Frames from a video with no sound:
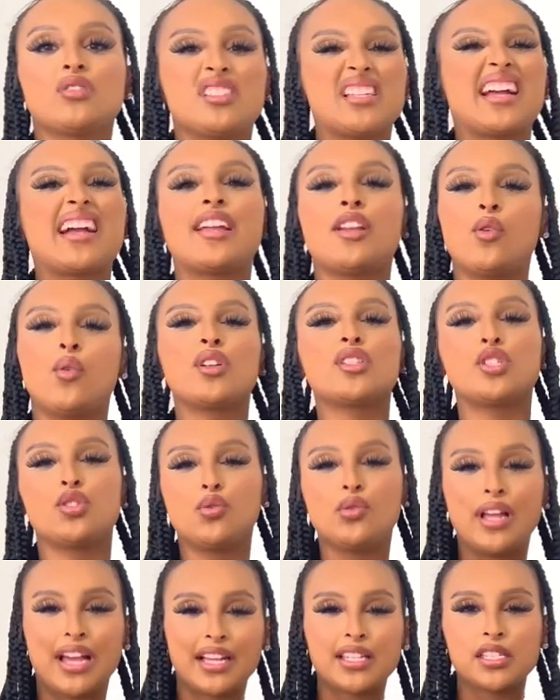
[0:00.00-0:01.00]
Like I know what to do
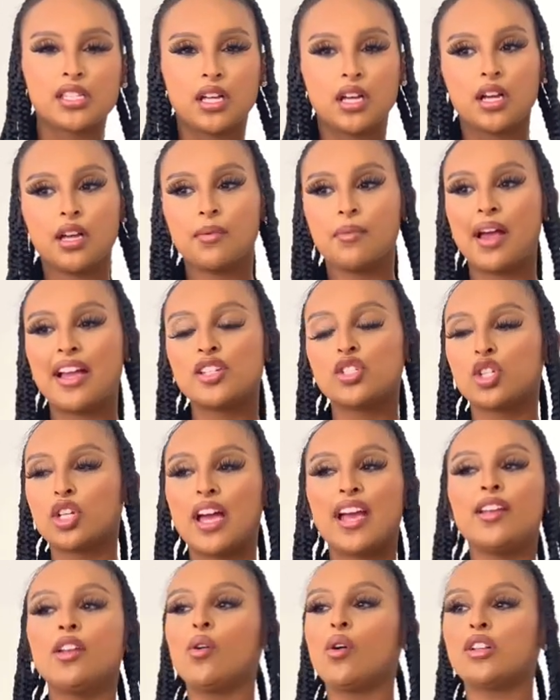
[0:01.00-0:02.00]
next time. I should.
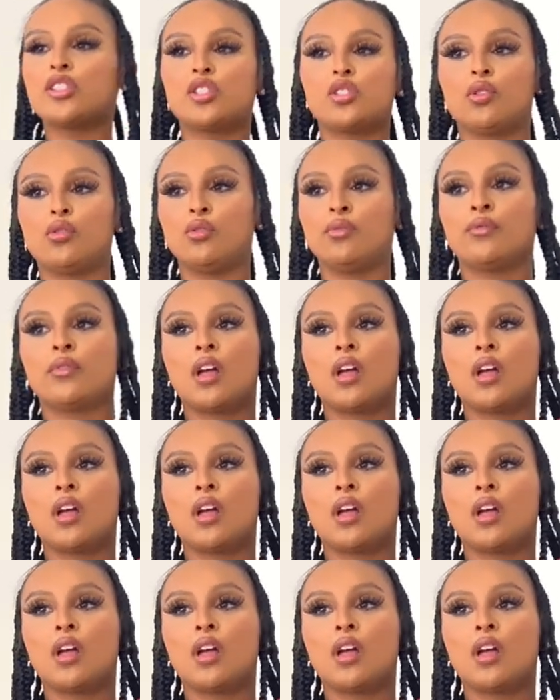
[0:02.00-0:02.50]
I know what to do.